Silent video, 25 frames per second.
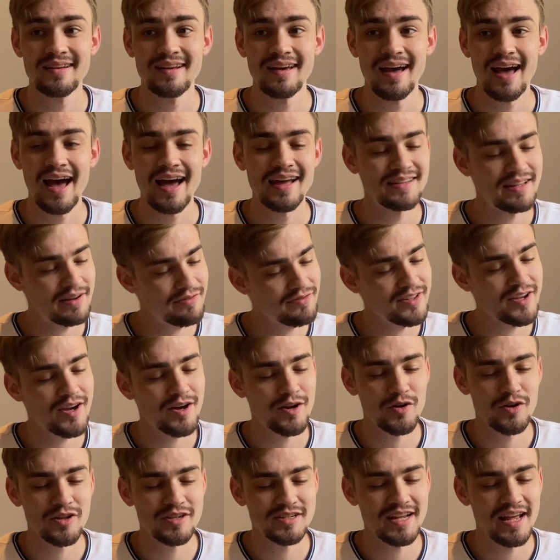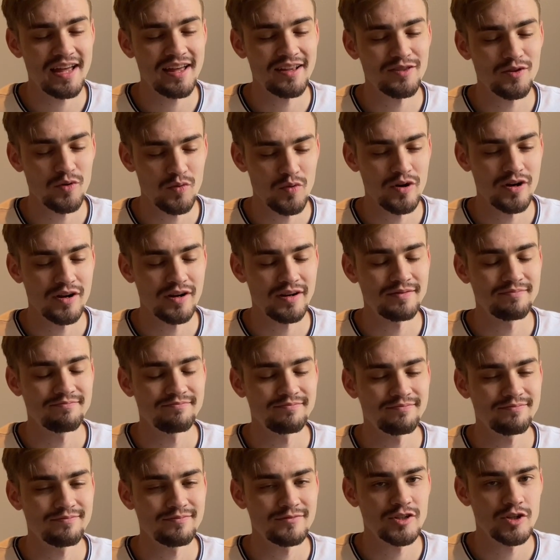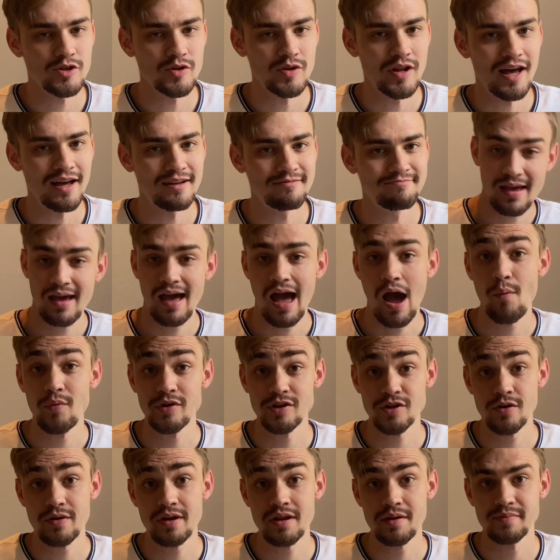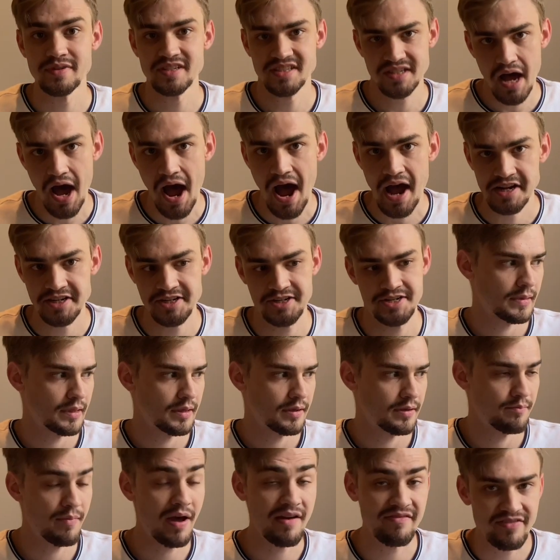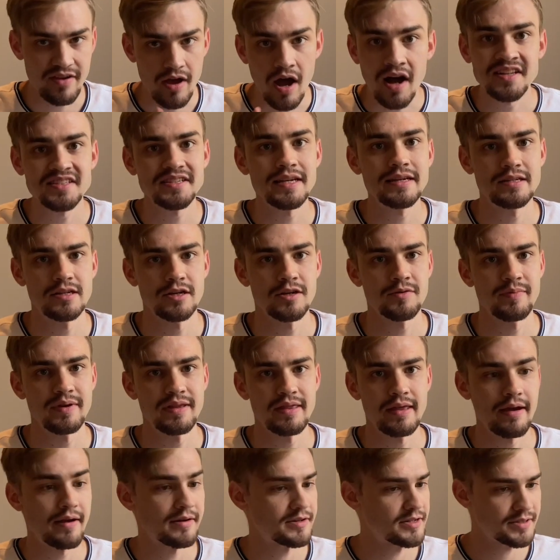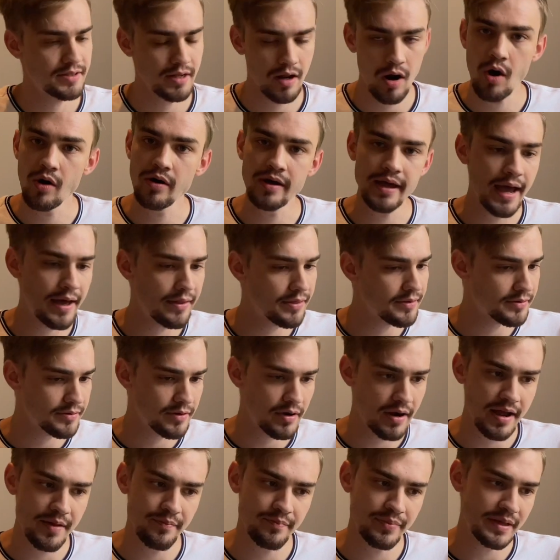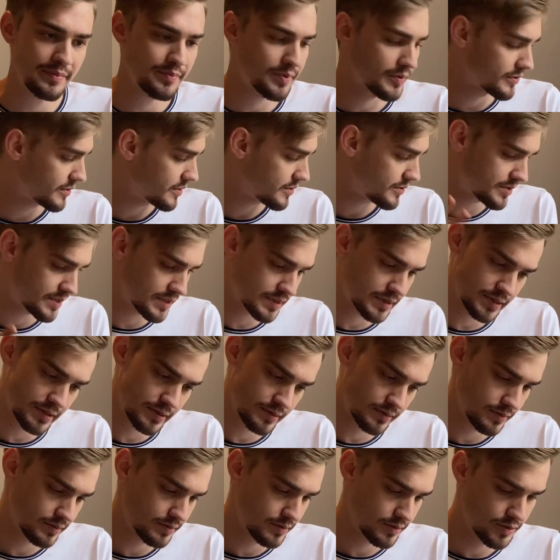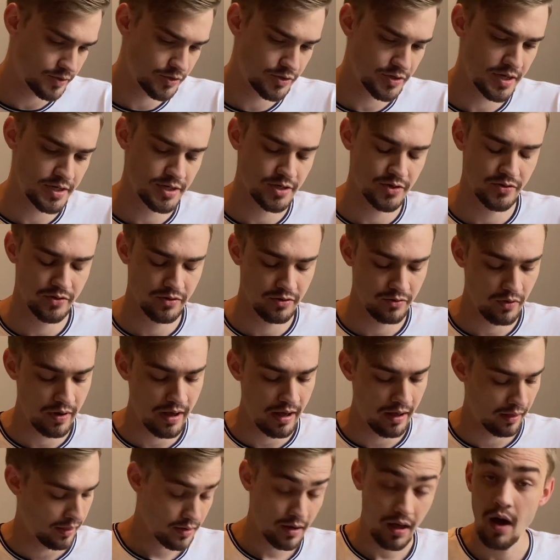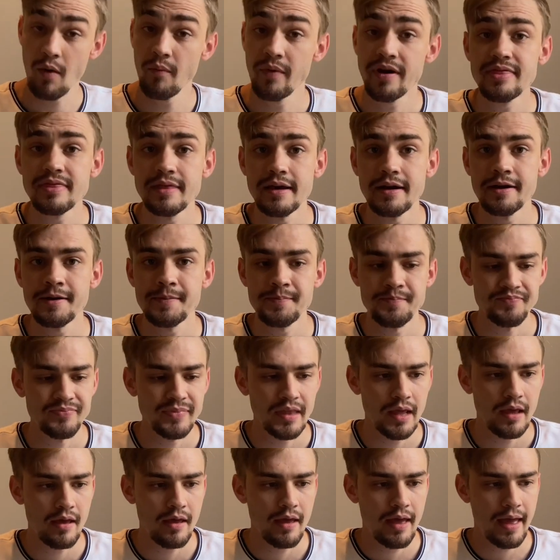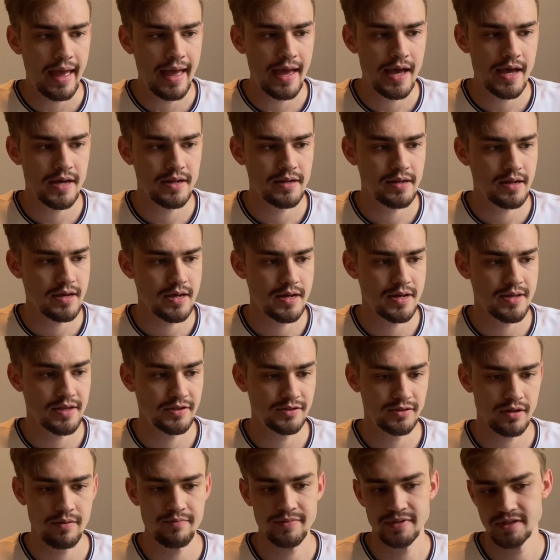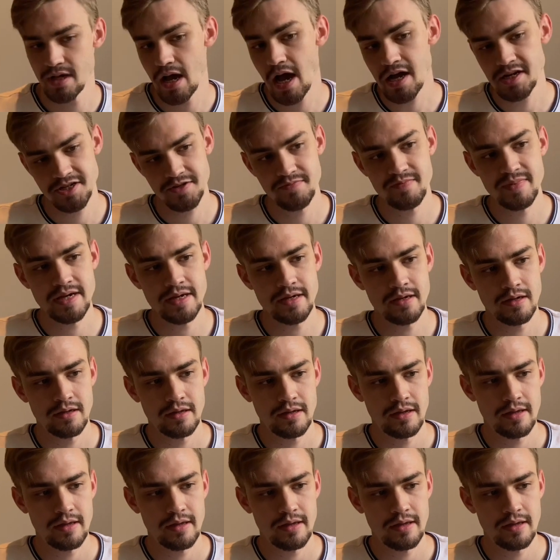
I definitely understand the word Suda. I went to go get a massage. My fiance took me there. She said, oh yeah, they're great people. They'll just treat you real well. I went there, and they start massaging me,